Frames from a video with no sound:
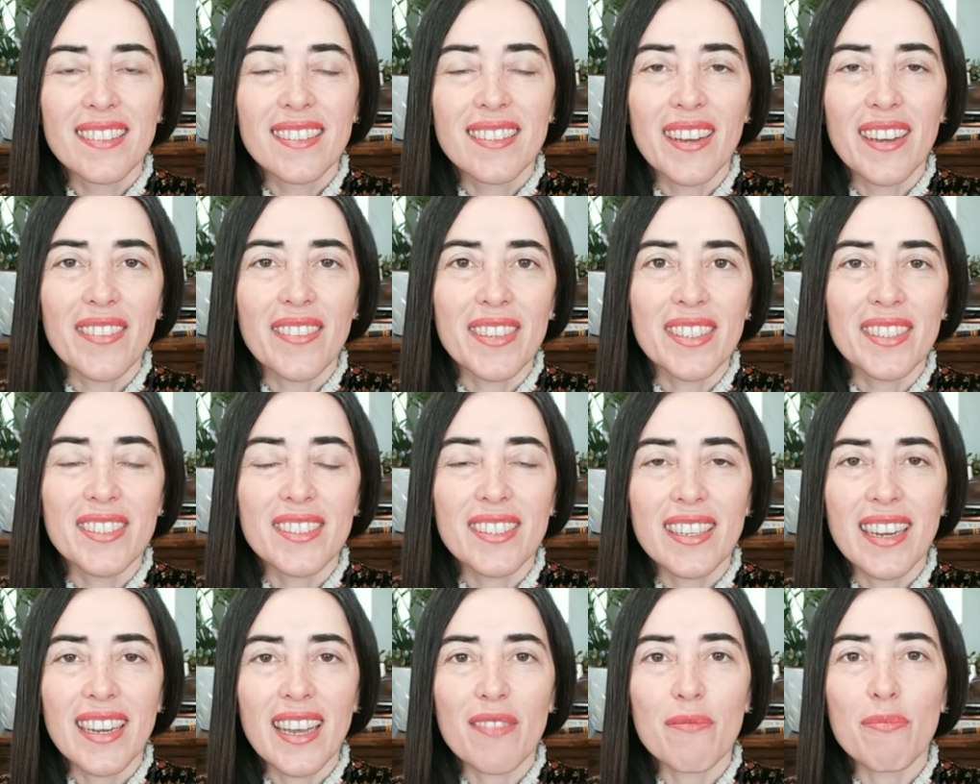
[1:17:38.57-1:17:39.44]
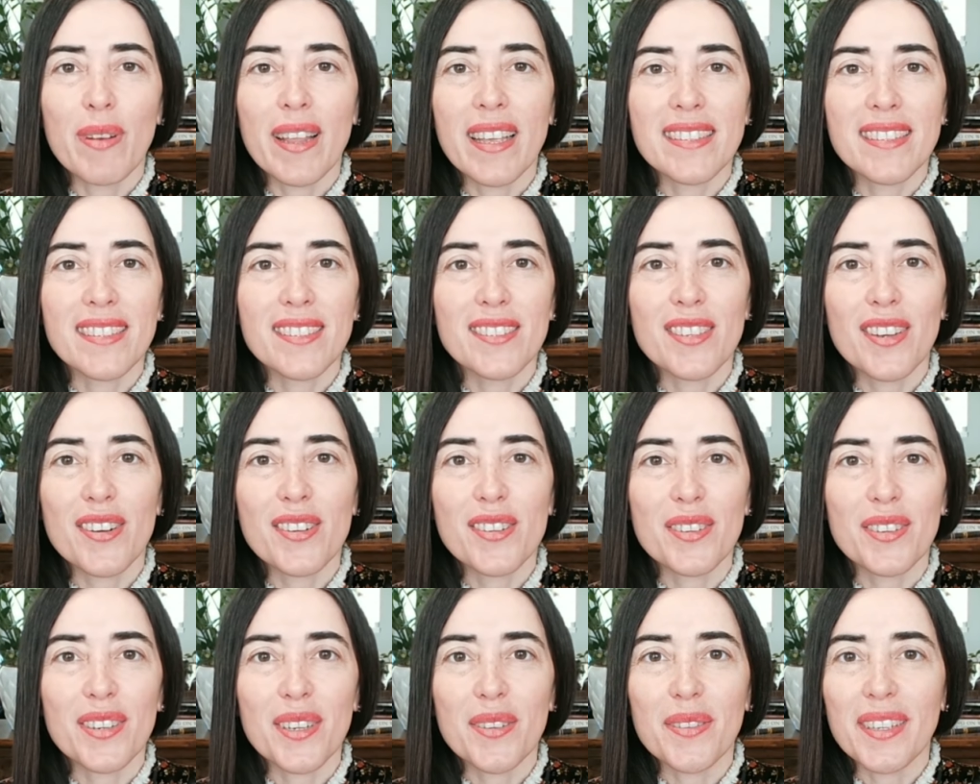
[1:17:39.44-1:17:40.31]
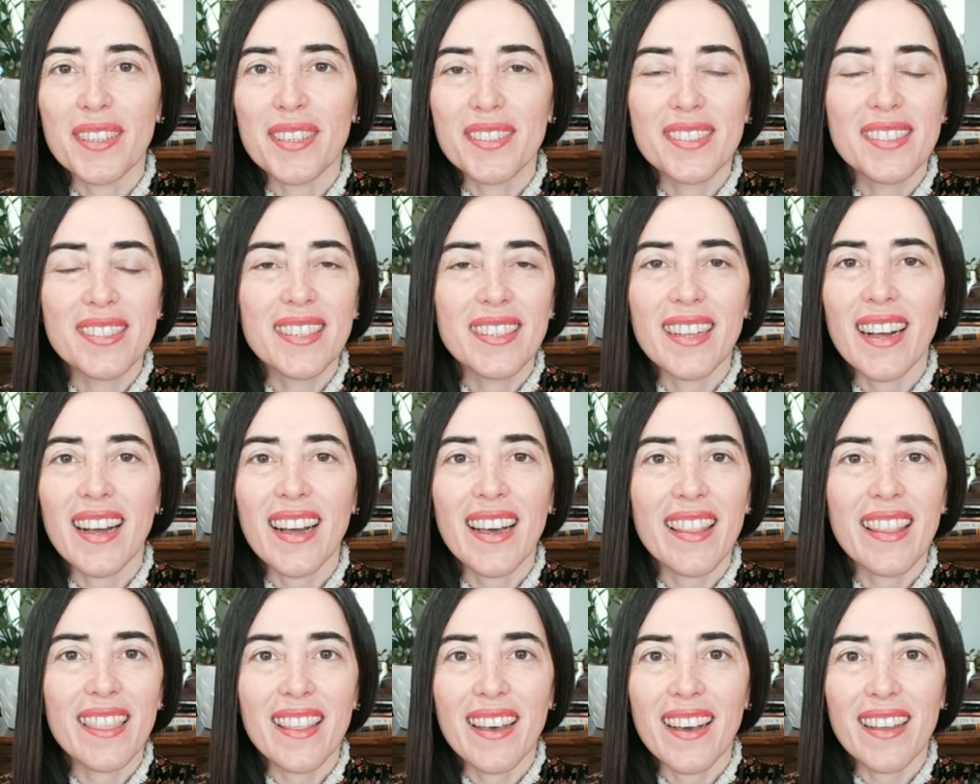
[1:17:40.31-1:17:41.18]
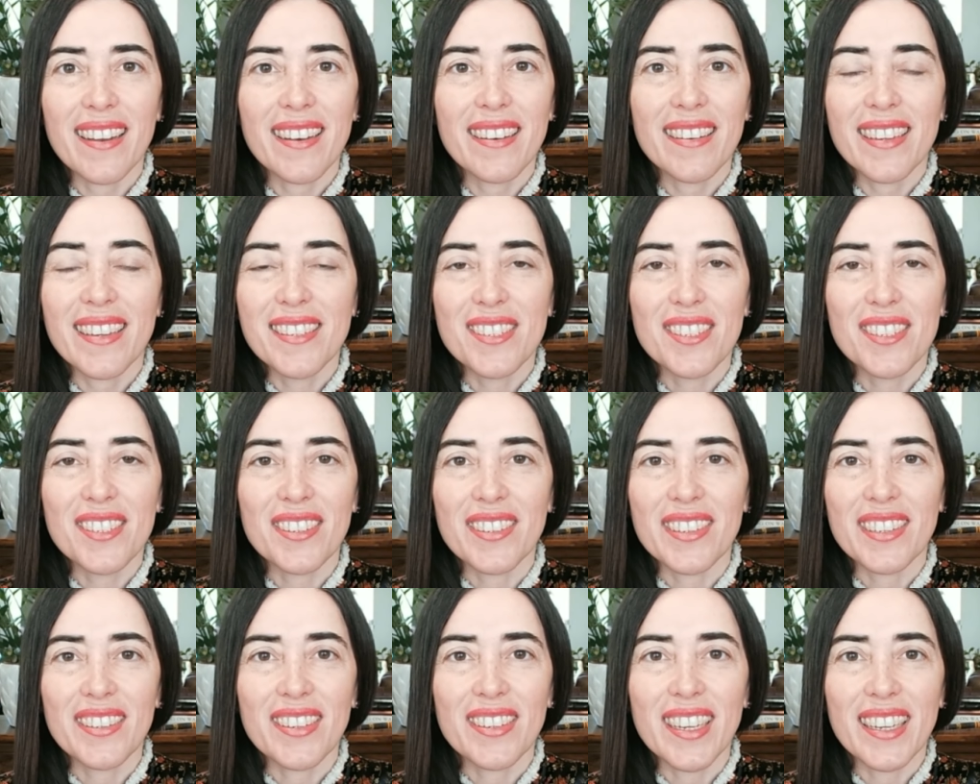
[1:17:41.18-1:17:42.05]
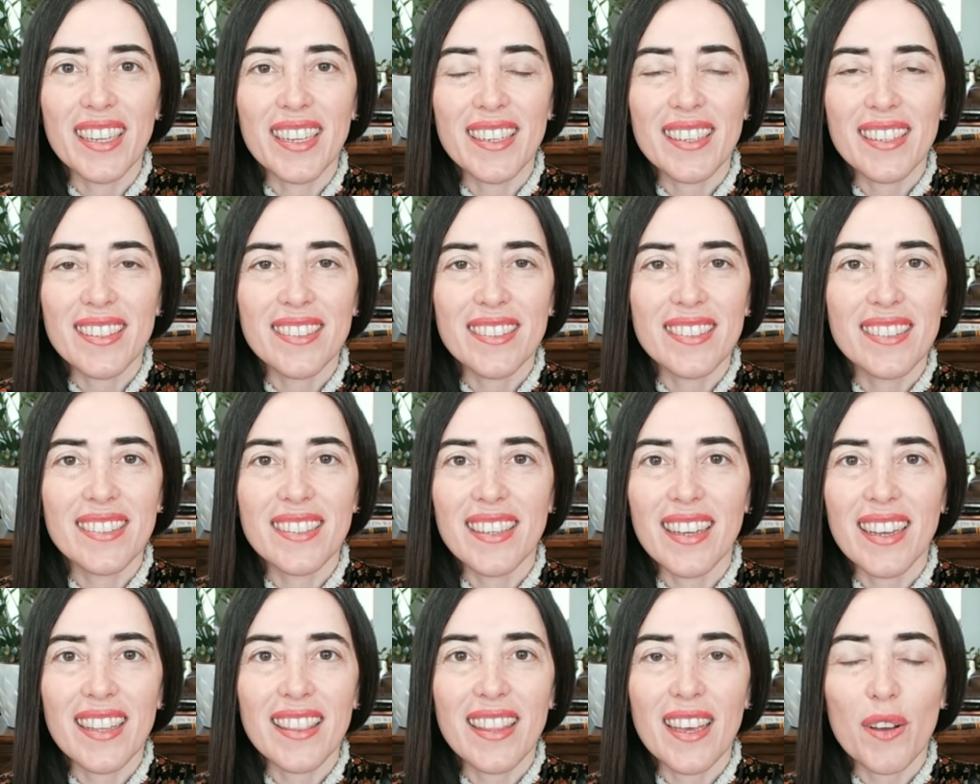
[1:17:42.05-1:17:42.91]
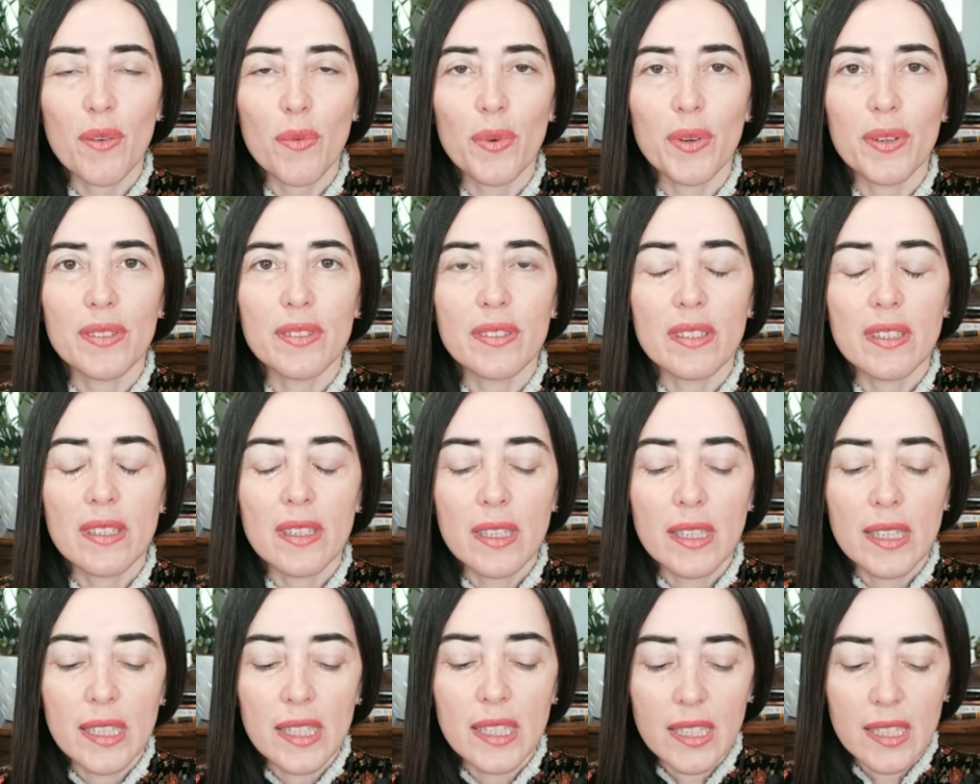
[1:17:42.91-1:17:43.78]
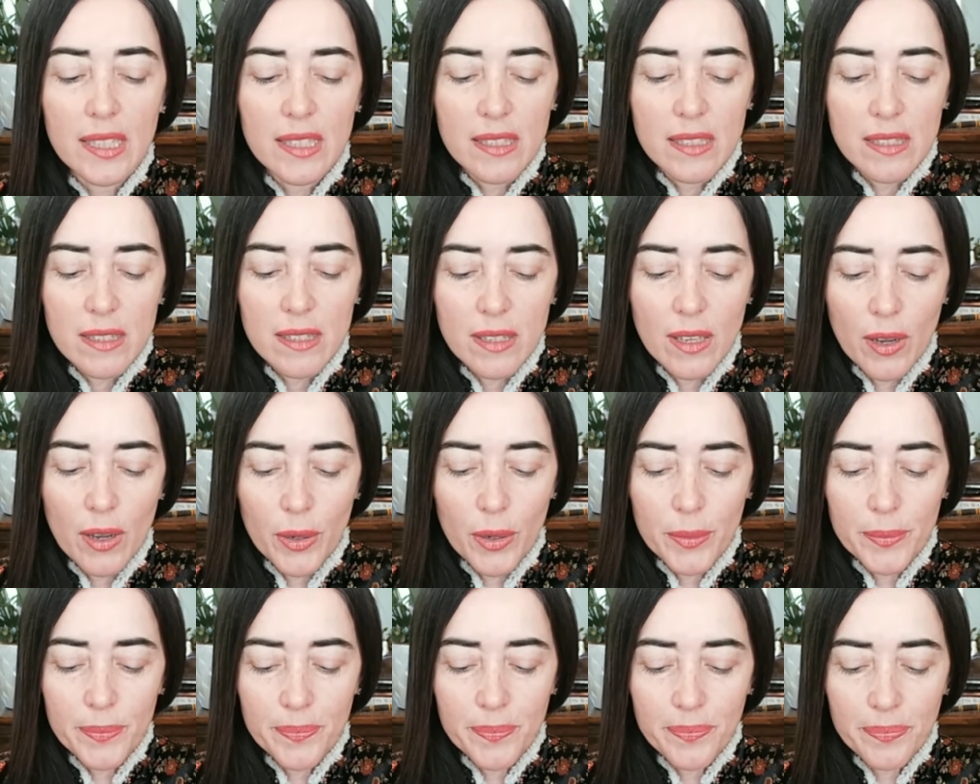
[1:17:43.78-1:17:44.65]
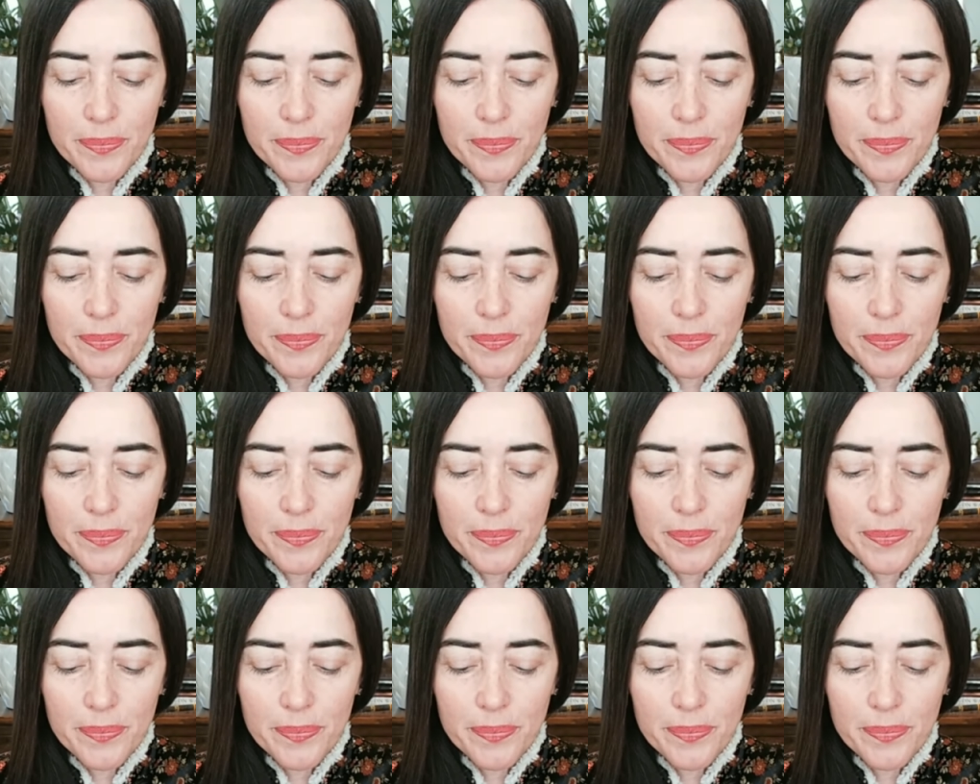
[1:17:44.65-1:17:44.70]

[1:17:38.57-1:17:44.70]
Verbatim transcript: I mean, you can have plastic surgery, but you still had that injury, right? You still had that wound. So